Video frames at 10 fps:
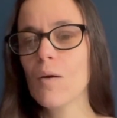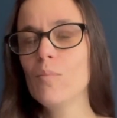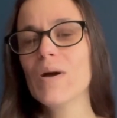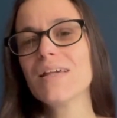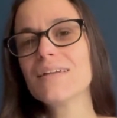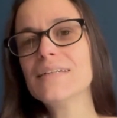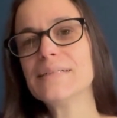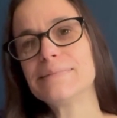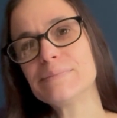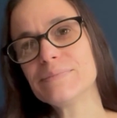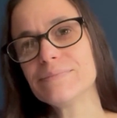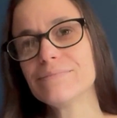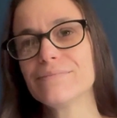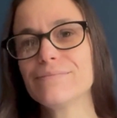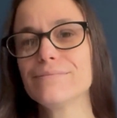but
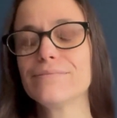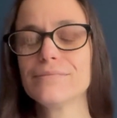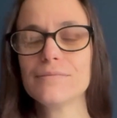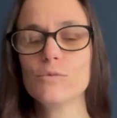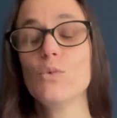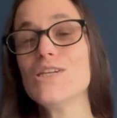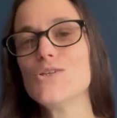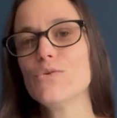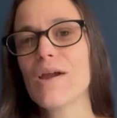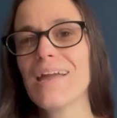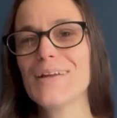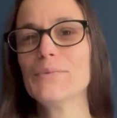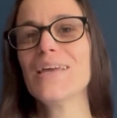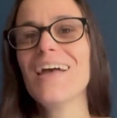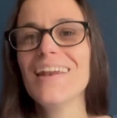we do, right?
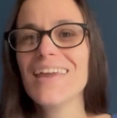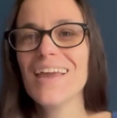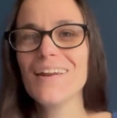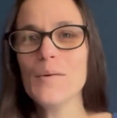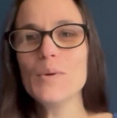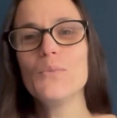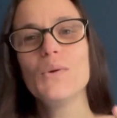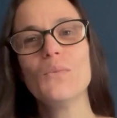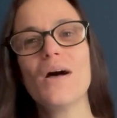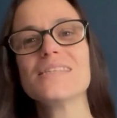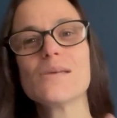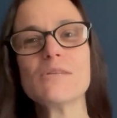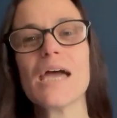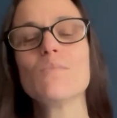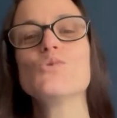We kind of can't help it.
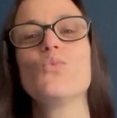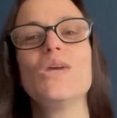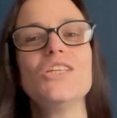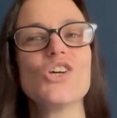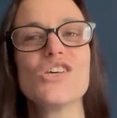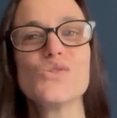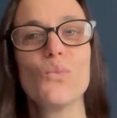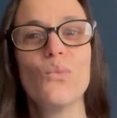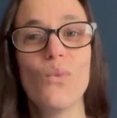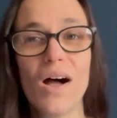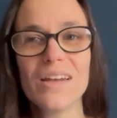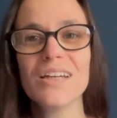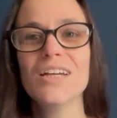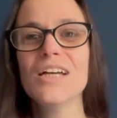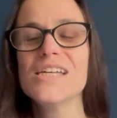Sometimes we just want
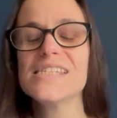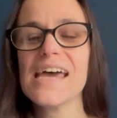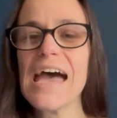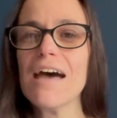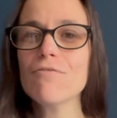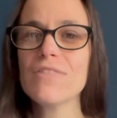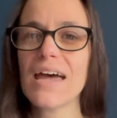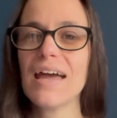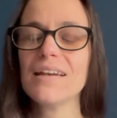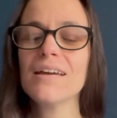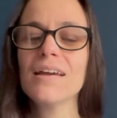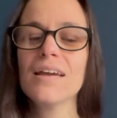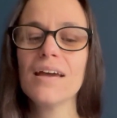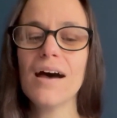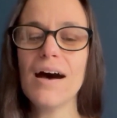to have that
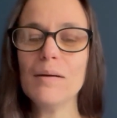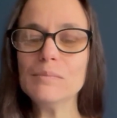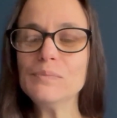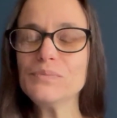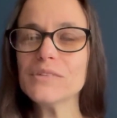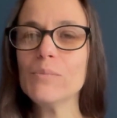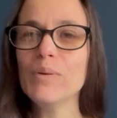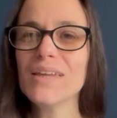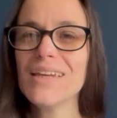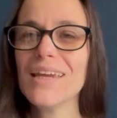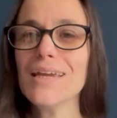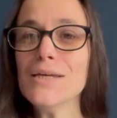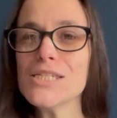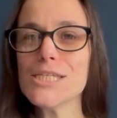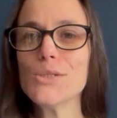
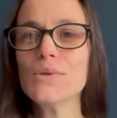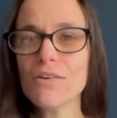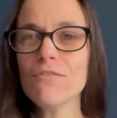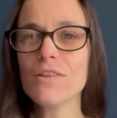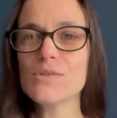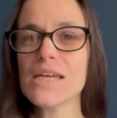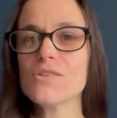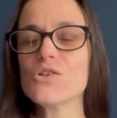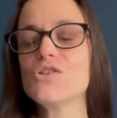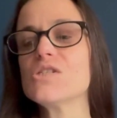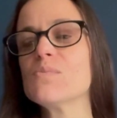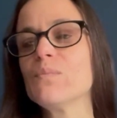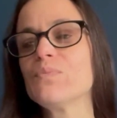ability to give those answers.